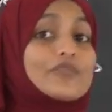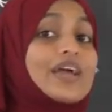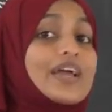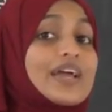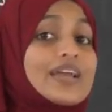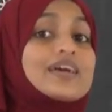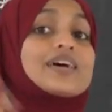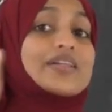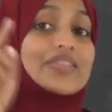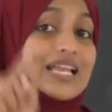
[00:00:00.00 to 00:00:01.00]

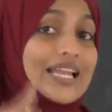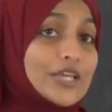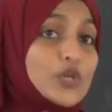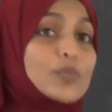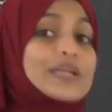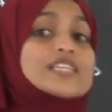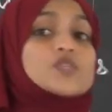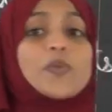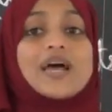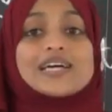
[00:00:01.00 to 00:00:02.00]
where? The
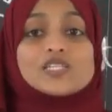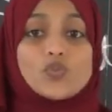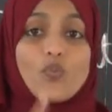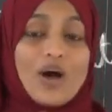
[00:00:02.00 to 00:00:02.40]
leguminous plants.